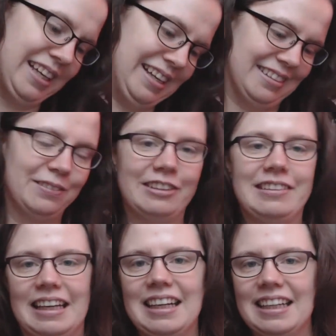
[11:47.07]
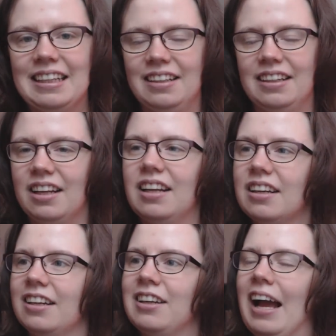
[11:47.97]
because I'm just getting a
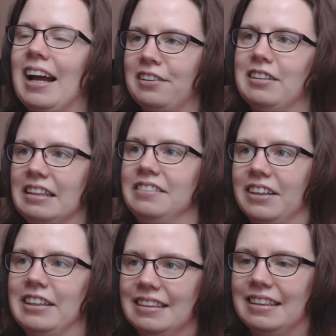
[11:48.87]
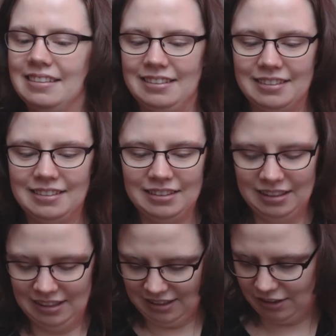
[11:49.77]
not actually very tinted
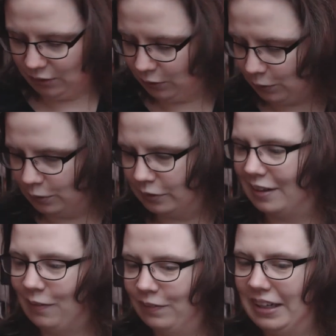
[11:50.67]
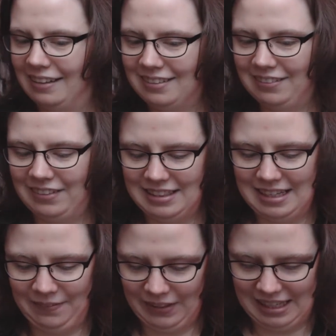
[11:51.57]
ooze coming out of the
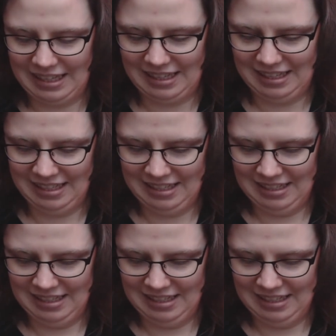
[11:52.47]
tip there,